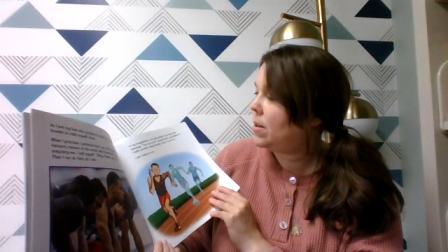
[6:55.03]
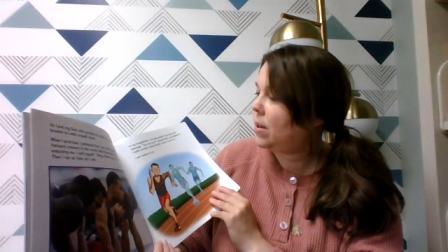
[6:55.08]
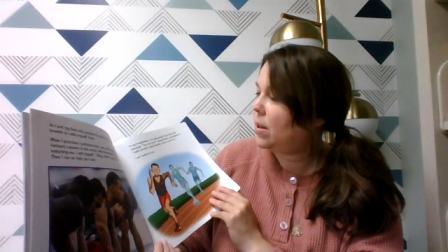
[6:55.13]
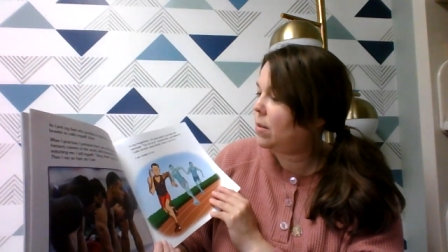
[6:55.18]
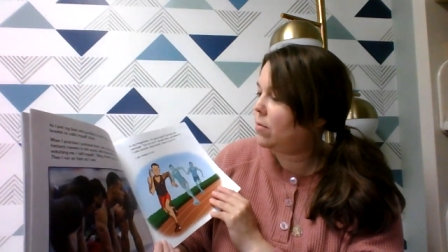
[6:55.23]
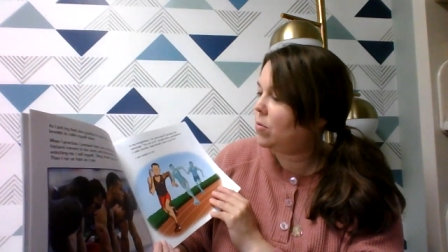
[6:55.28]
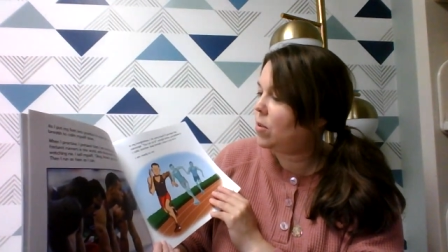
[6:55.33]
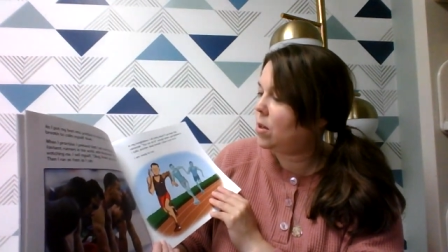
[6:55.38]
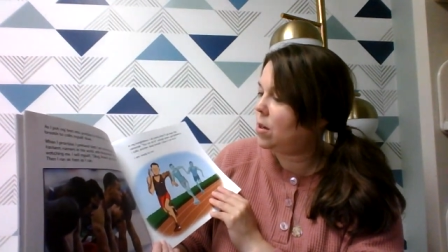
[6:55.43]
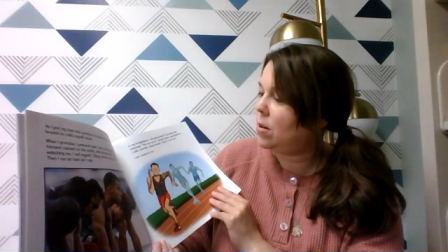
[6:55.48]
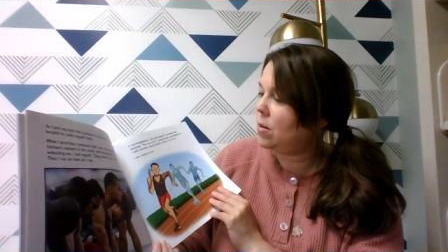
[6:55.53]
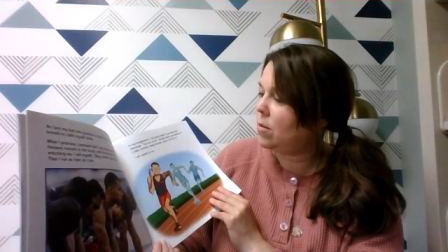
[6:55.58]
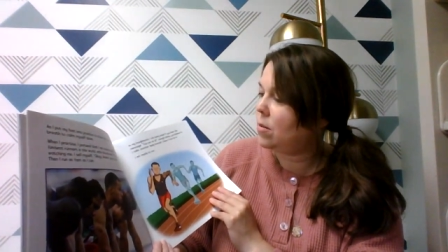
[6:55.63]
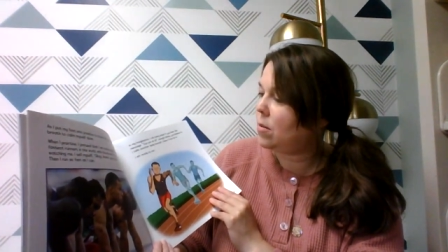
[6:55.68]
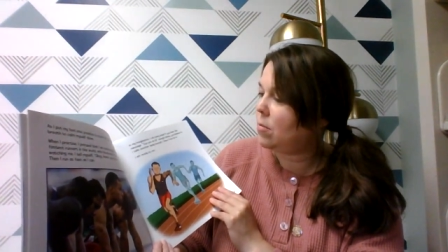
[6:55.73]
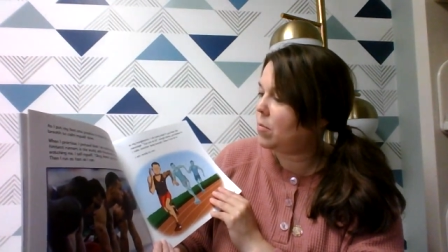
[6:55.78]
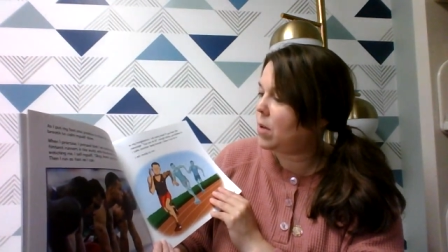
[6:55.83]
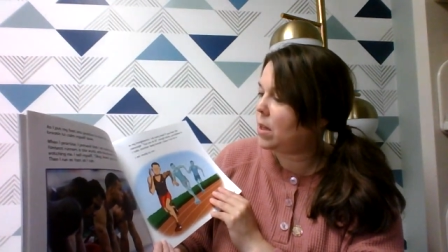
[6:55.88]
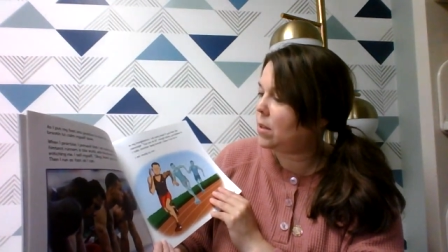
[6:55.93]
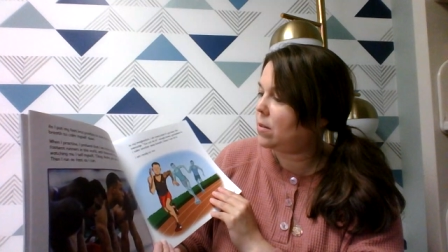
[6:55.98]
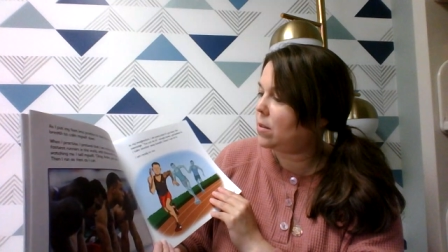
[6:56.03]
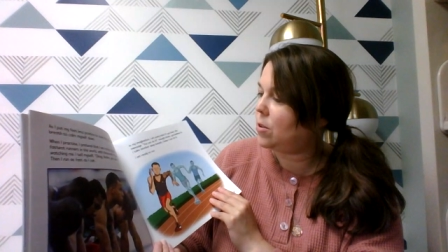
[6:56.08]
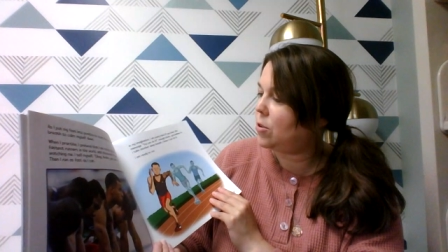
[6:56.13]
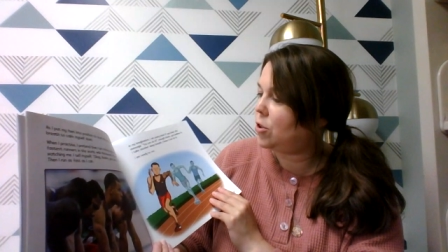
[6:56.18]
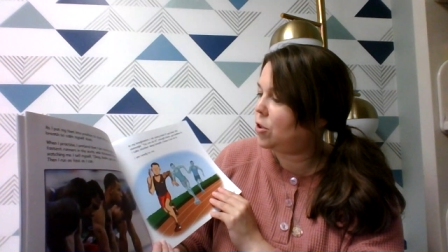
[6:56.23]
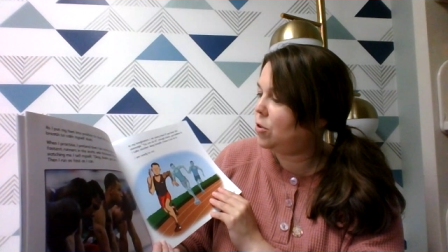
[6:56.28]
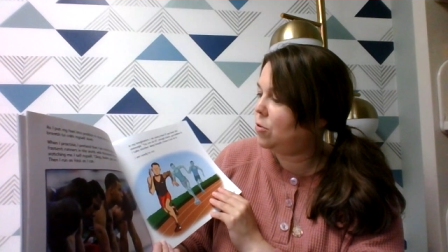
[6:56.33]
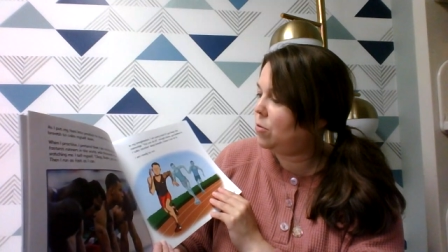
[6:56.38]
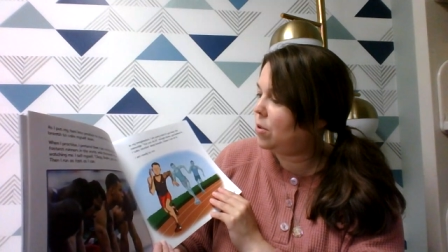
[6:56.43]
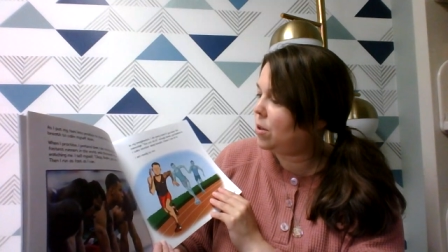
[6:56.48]
If you hear the message,
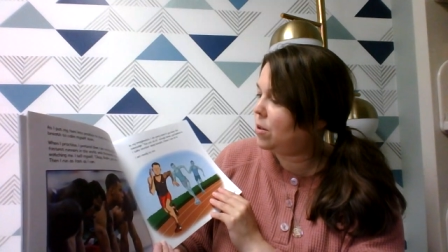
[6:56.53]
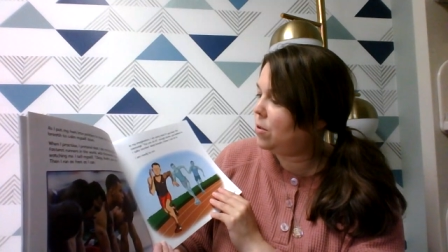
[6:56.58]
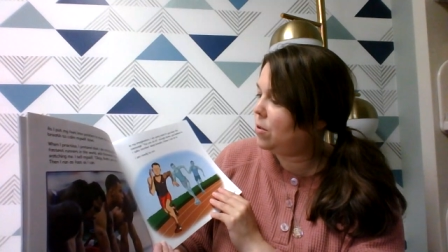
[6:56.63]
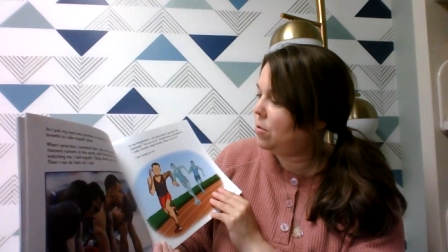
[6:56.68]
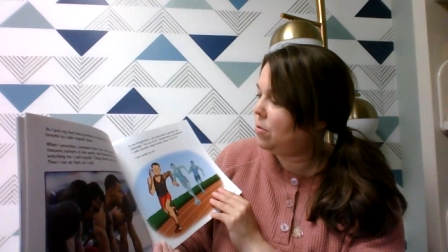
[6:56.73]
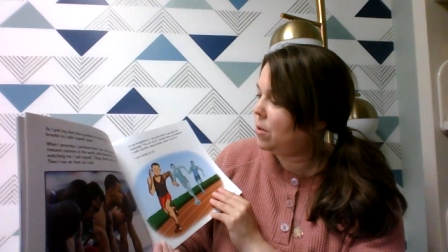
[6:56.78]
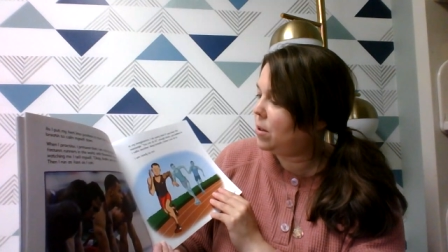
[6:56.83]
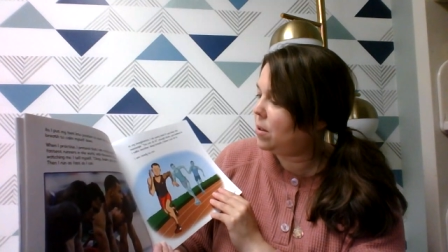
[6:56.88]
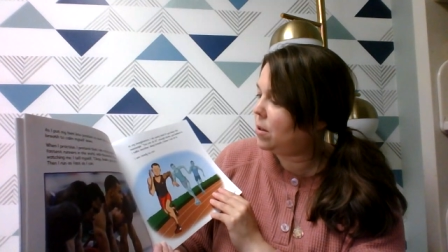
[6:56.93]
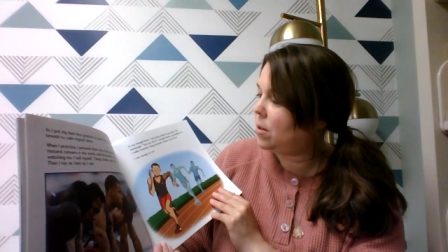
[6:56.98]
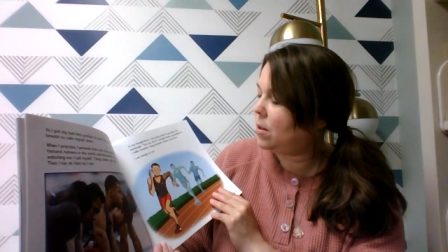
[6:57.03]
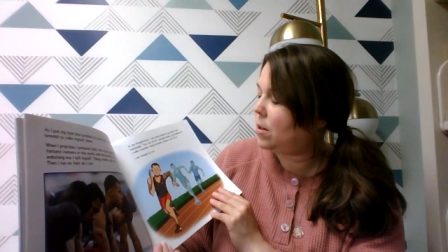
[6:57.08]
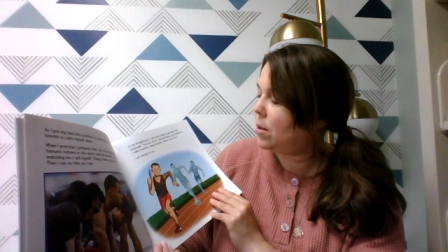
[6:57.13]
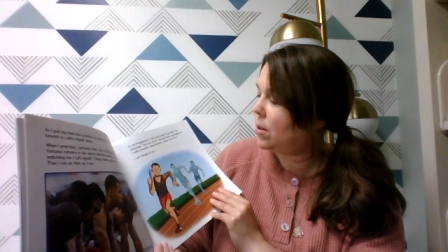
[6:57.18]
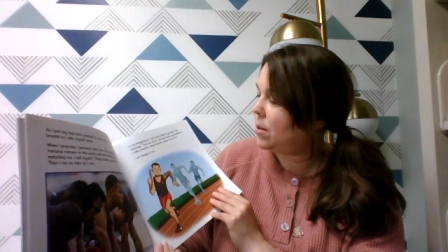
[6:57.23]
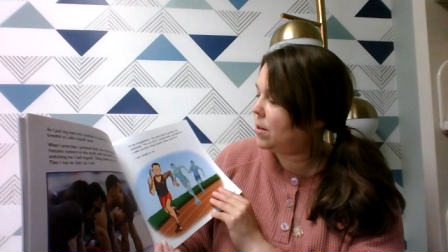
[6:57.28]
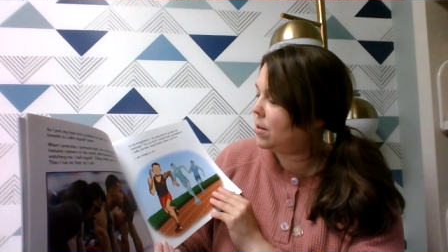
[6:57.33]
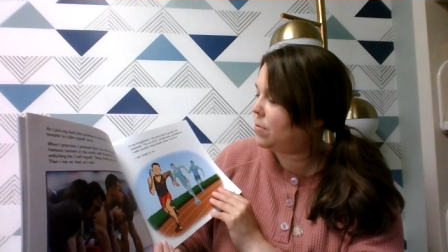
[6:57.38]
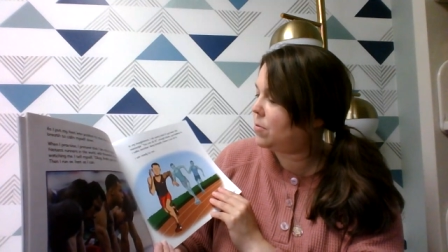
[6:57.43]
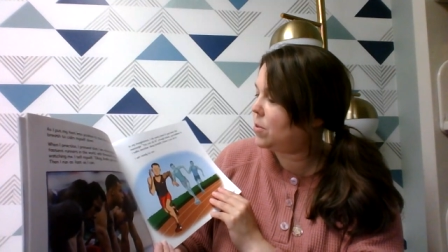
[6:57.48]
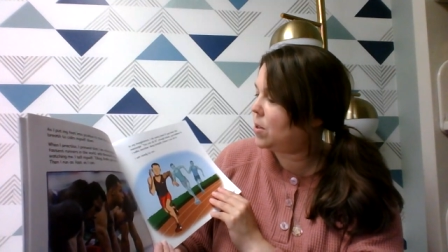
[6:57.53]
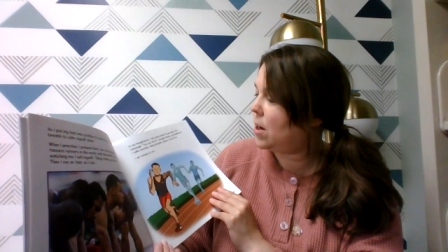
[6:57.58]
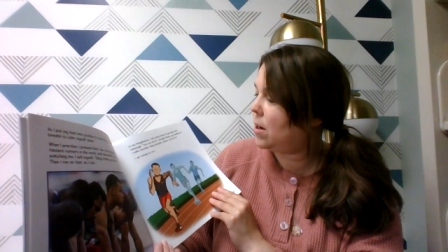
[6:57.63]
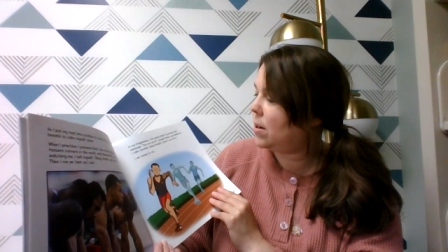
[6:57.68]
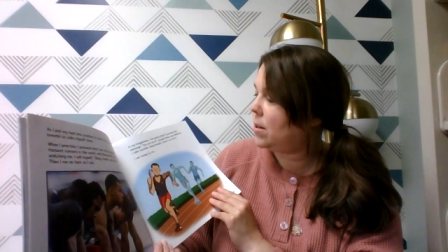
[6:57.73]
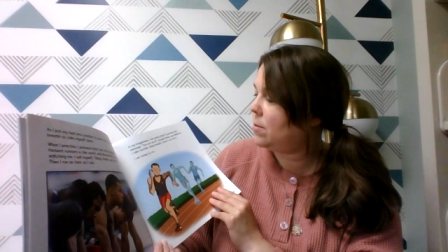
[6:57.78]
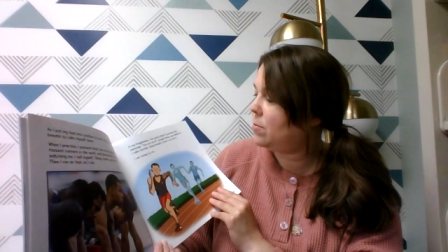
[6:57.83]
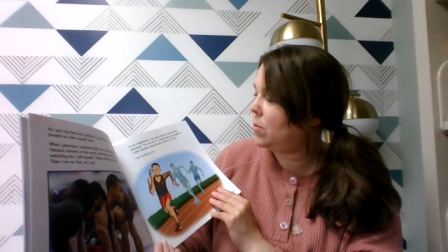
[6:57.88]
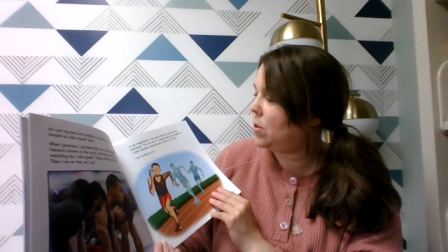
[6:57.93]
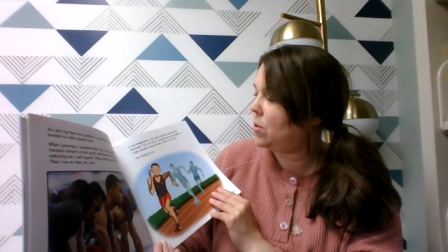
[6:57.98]
you can do it enough
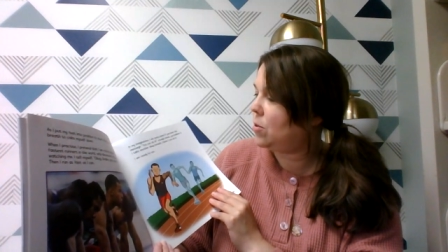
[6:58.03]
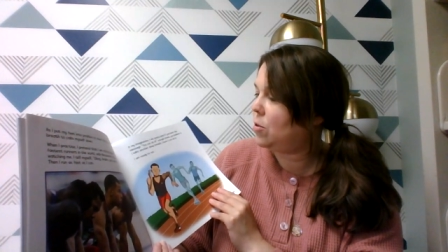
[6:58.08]
times,